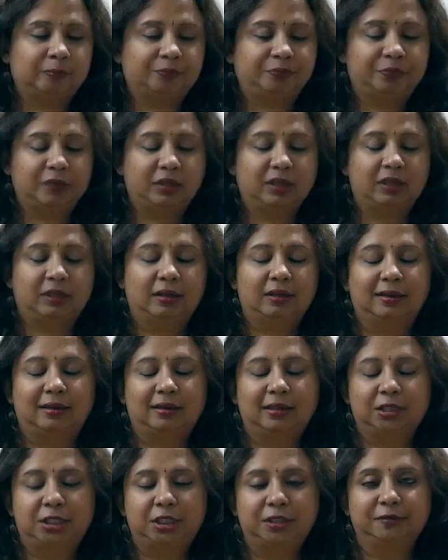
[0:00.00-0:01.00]
um,
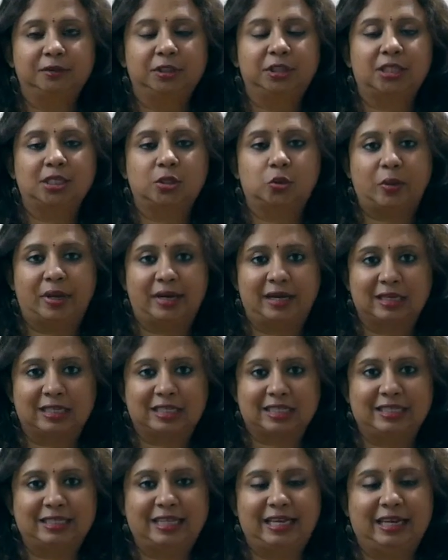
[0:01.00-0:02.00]
Shivaji is wearing
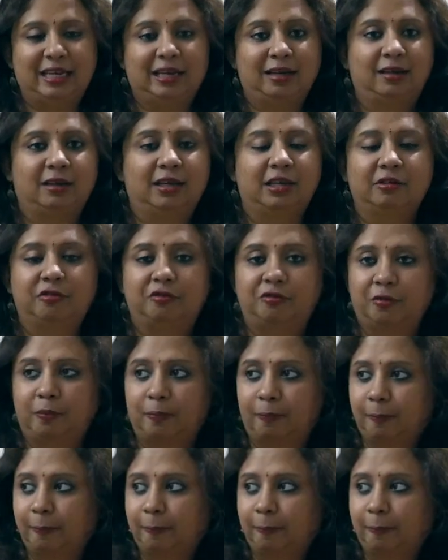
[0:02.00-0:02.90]
a snake, if